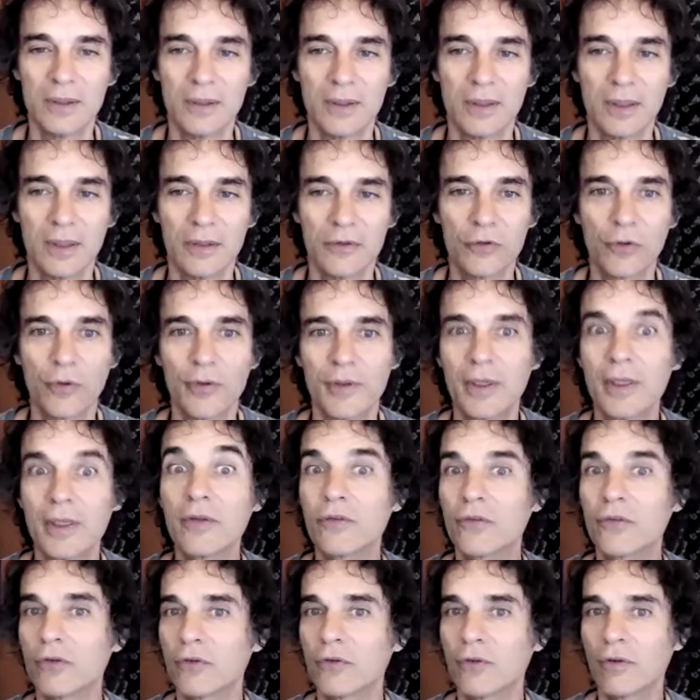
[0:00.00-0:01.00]
So
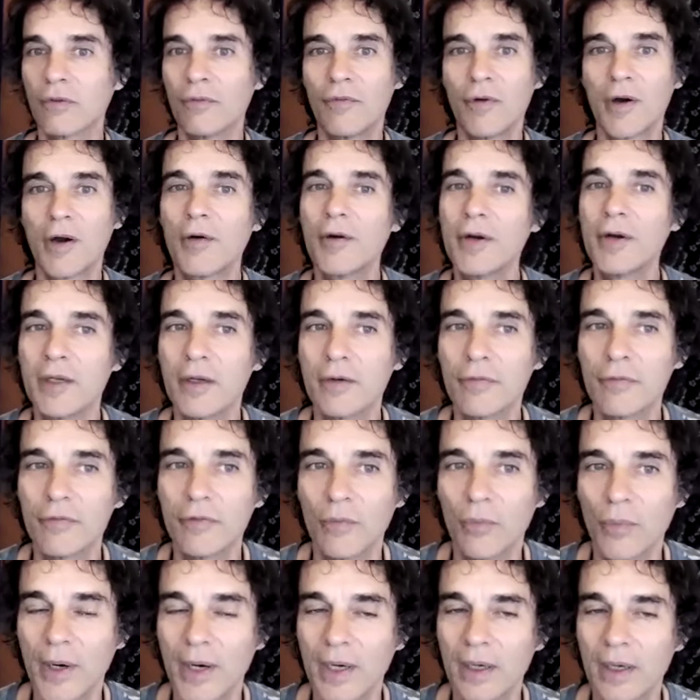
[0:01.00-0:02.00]
this is a very
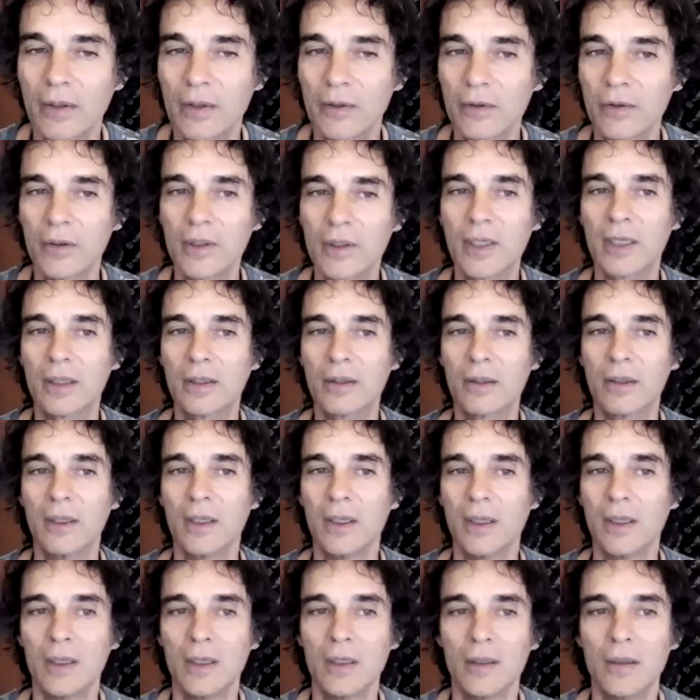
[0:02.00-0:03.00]
different way to look at
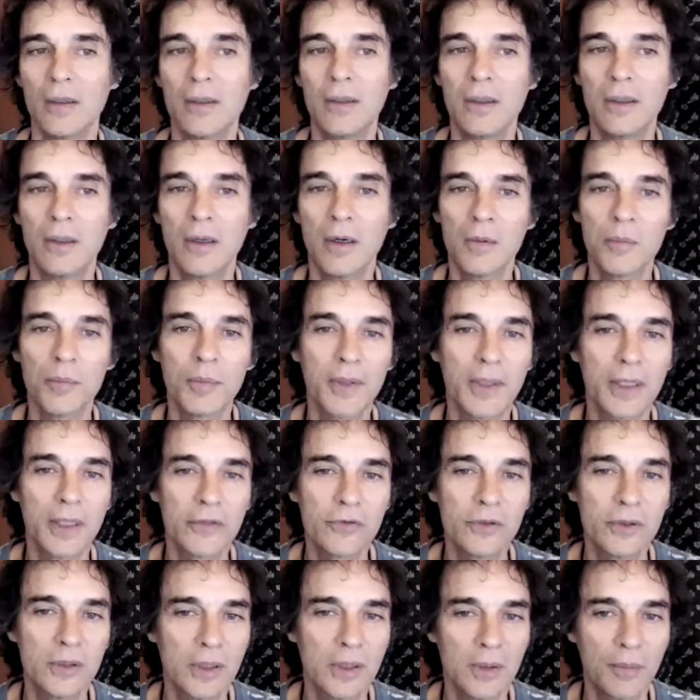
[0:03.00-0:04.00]
the
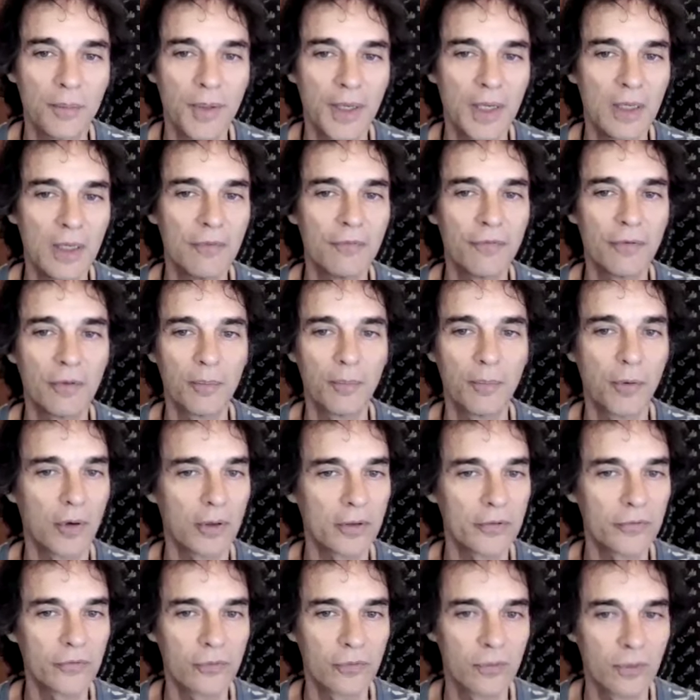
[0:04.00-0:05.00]
unpleasant and painful
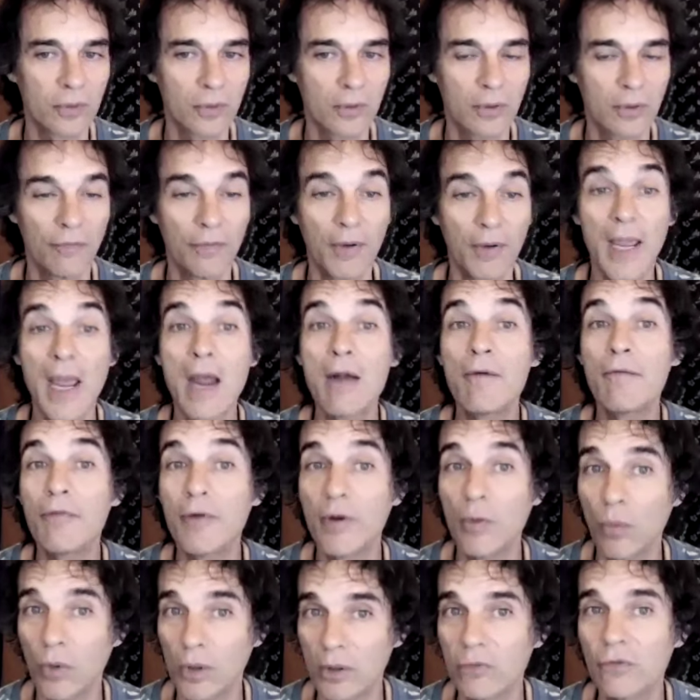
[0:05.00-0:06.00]
parts of
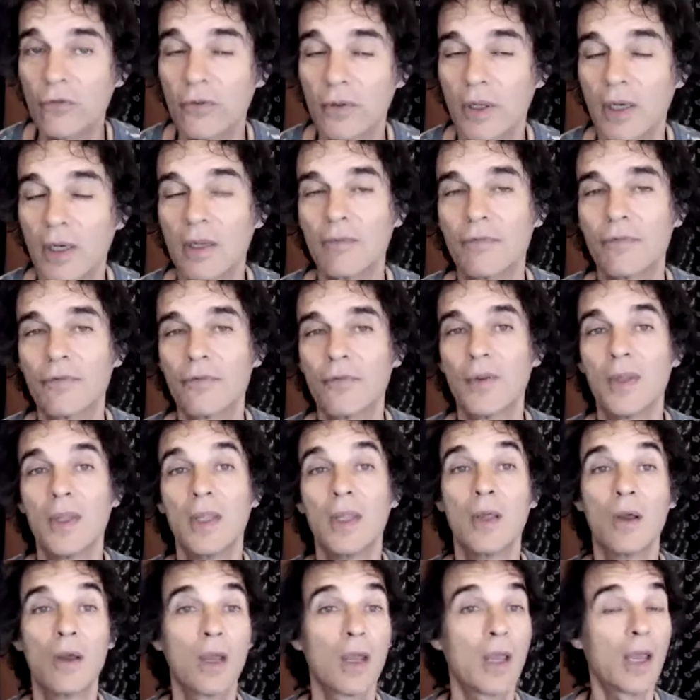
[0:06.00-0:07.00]
everyone's life.
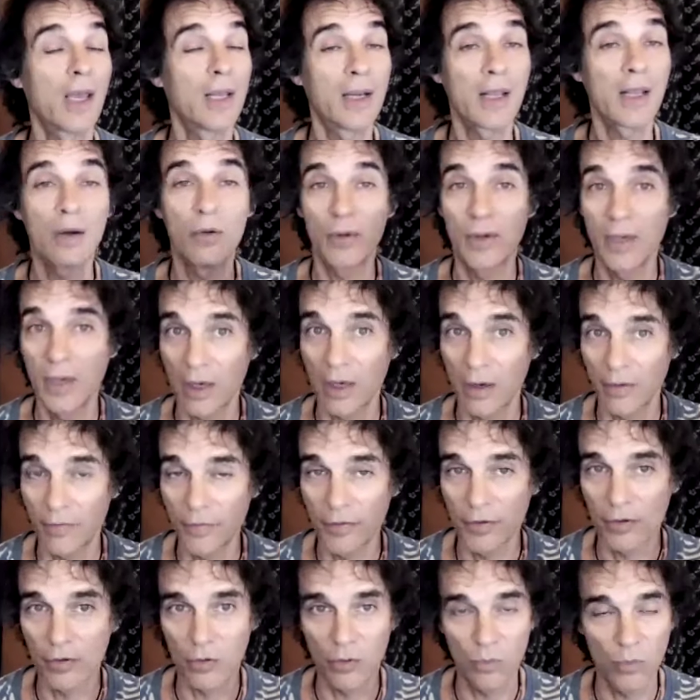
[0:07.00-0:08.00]
And I don't care if
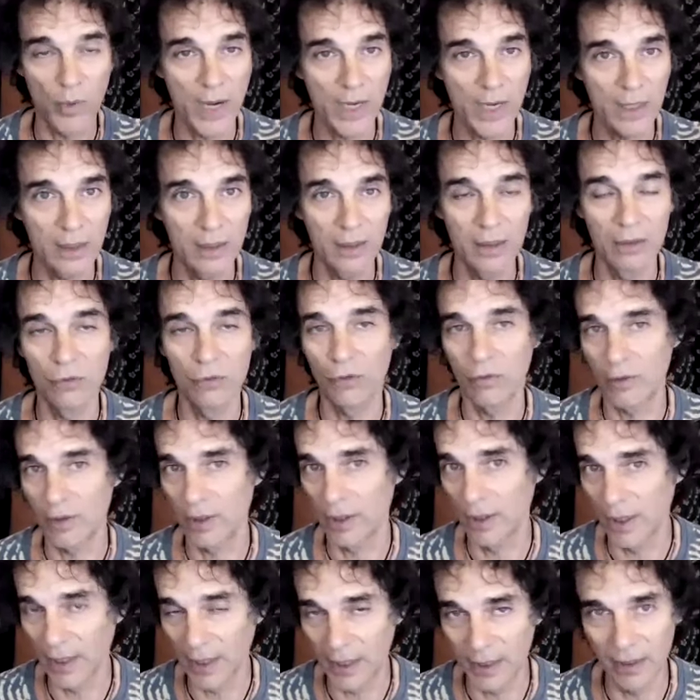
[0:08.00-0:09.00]
you're awakened or
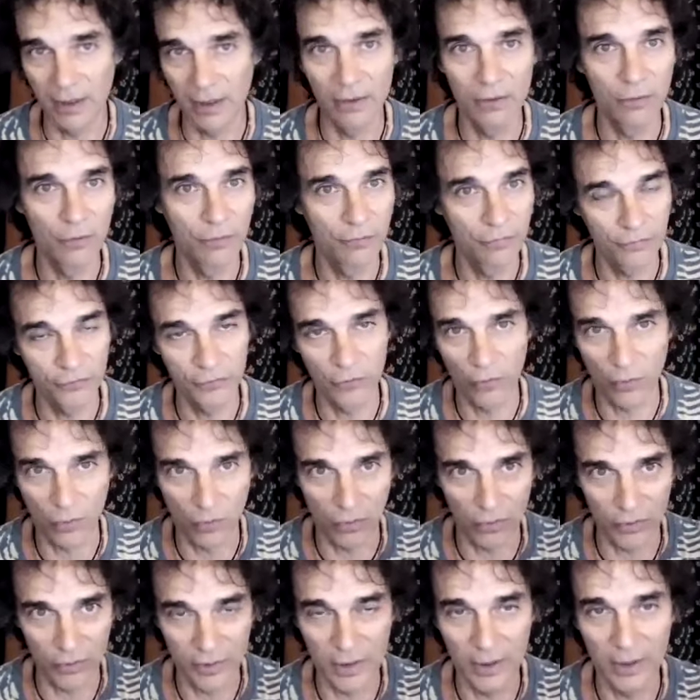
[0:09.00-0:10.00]
enlightened, or
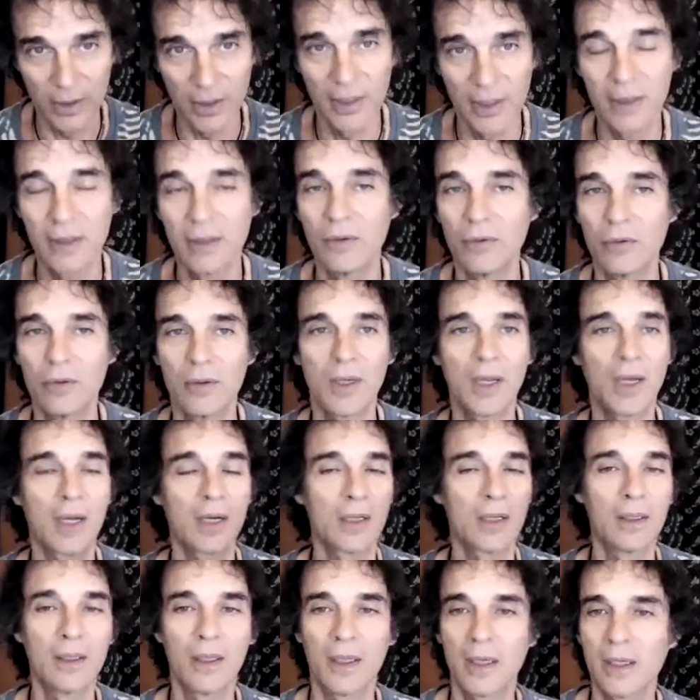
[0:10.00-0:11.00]
so-called enlightened or not
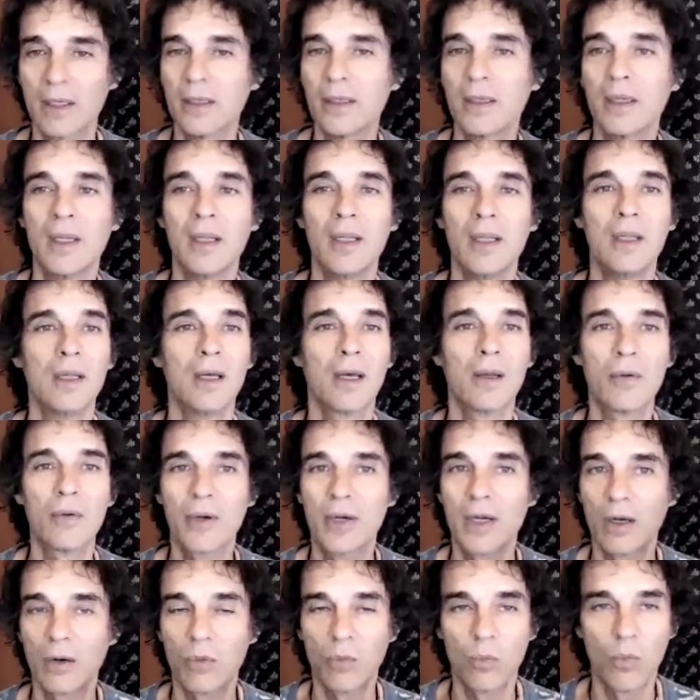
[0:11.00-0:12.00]
enlightened. I don't
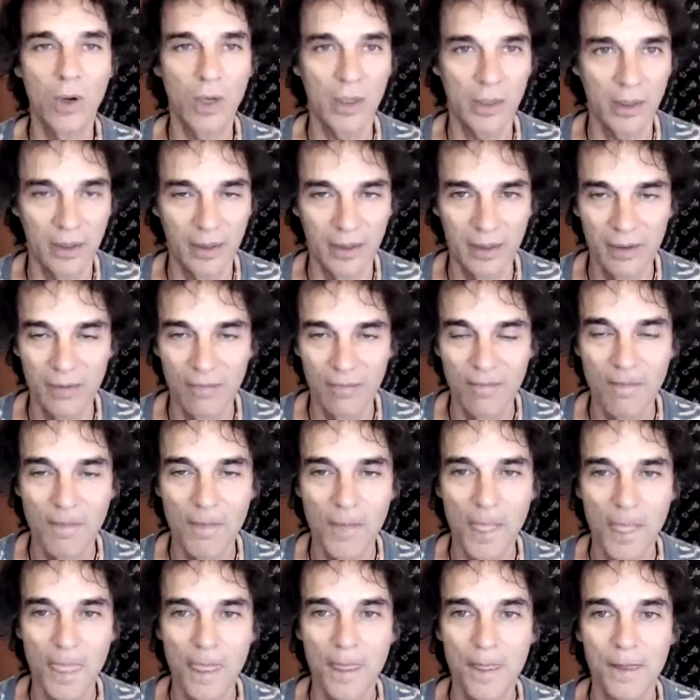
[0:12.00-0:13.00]
care what,
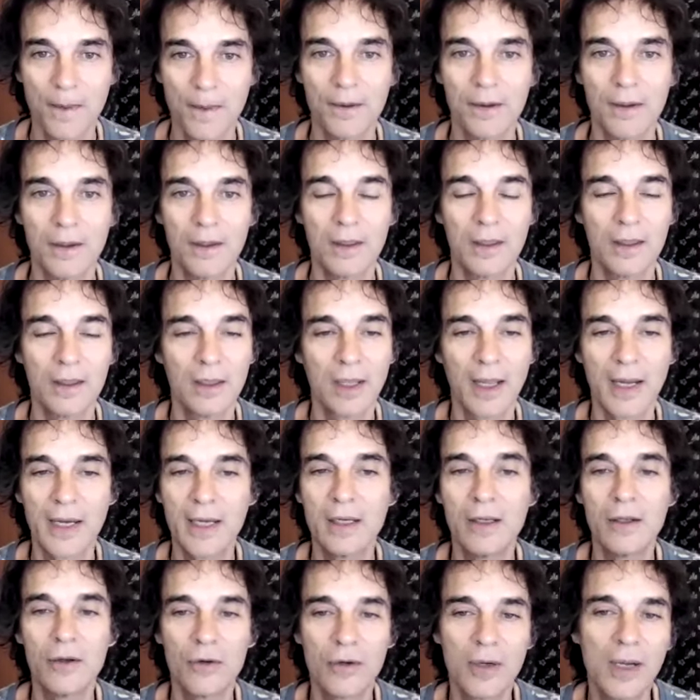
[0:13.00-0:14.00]

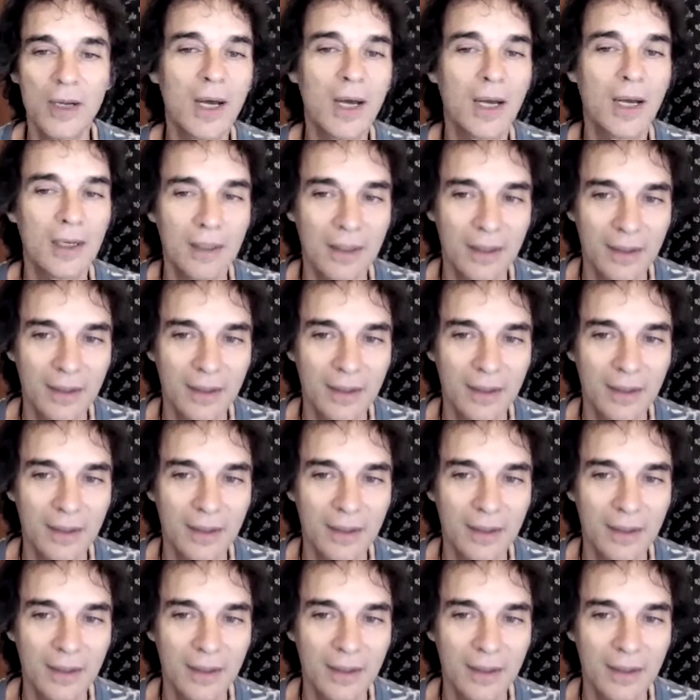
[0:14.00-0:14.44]
enlightened or not.